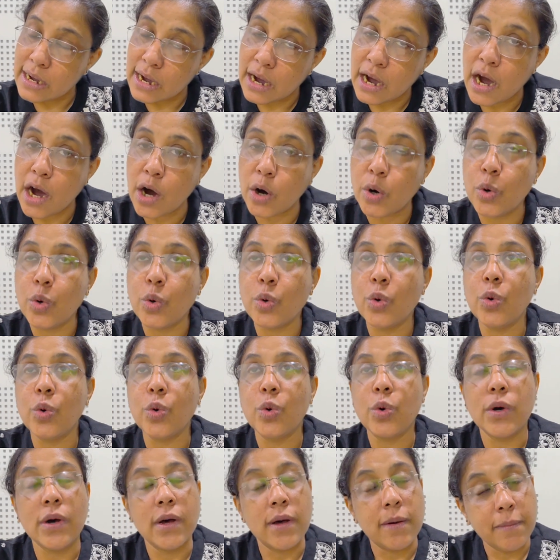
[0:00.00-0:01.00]

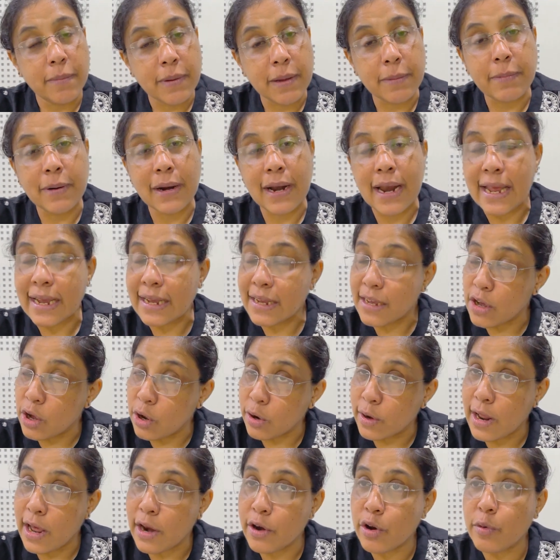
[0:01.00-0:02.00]
how people like
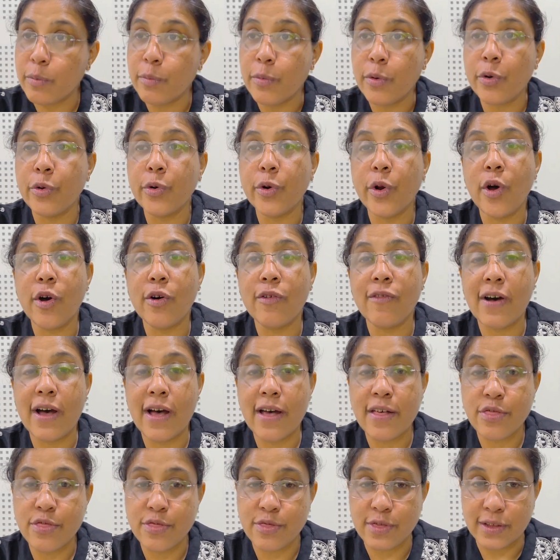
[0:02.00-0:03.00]
Giordano Bruno
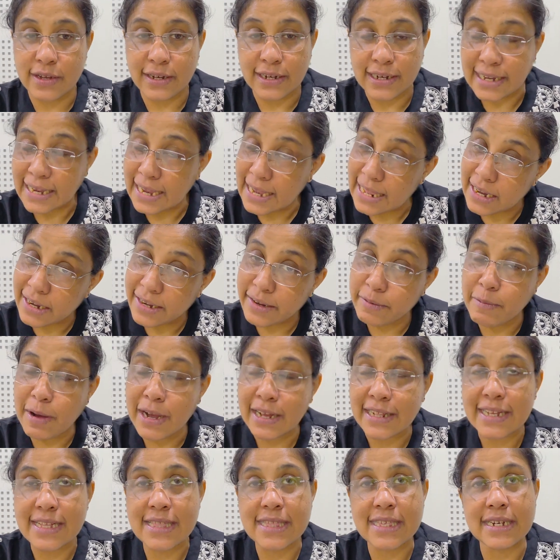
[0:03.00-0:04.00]
was killed
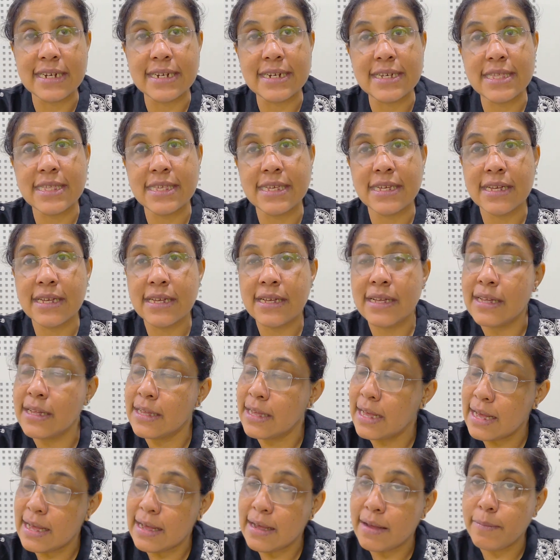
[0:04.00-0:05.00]
by the church
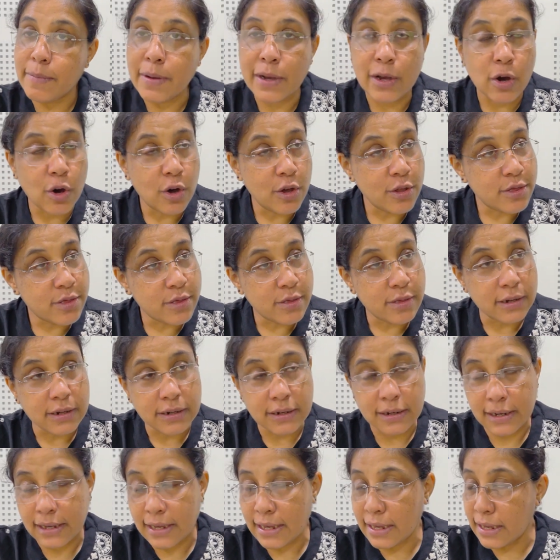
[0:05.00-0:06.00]
because
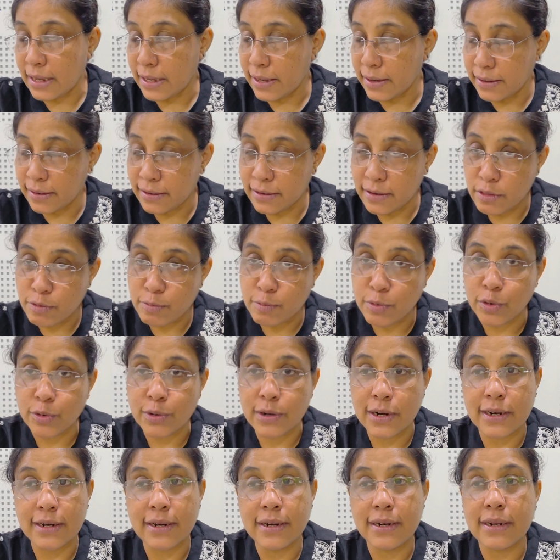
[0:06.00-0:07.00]
he
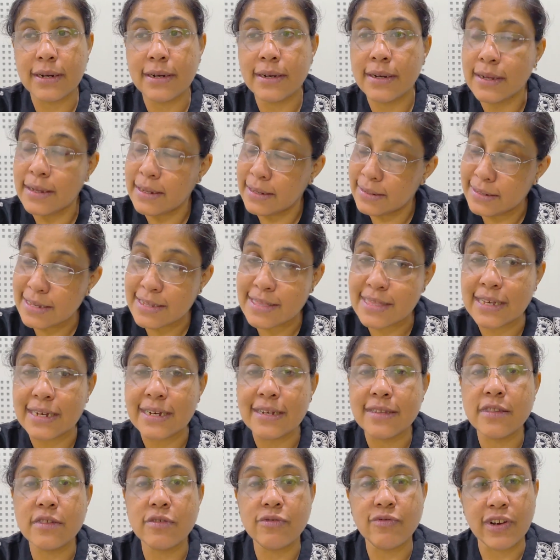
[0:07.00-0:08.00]
disputed the
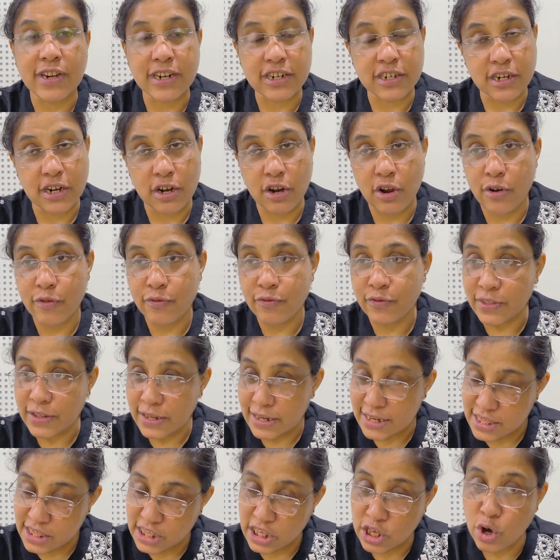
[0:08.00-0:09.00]
church version of
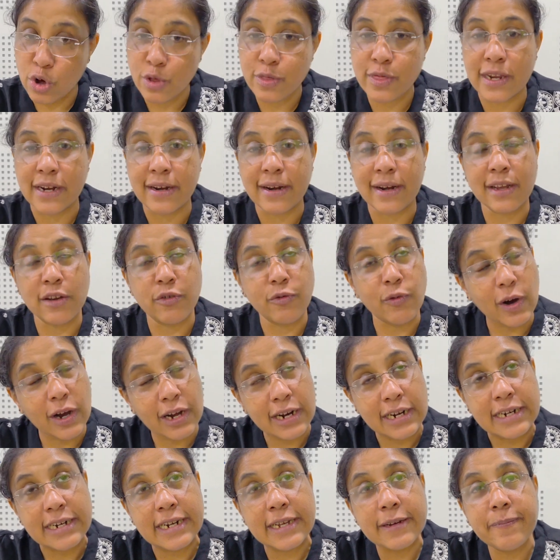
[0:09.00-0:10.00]
the geocentric
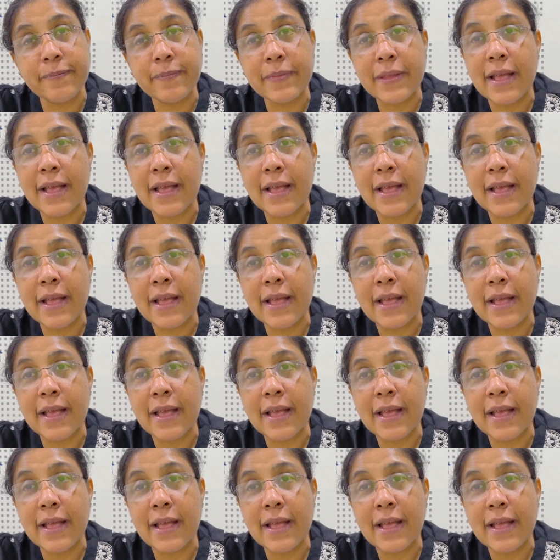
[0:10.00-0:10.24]
world.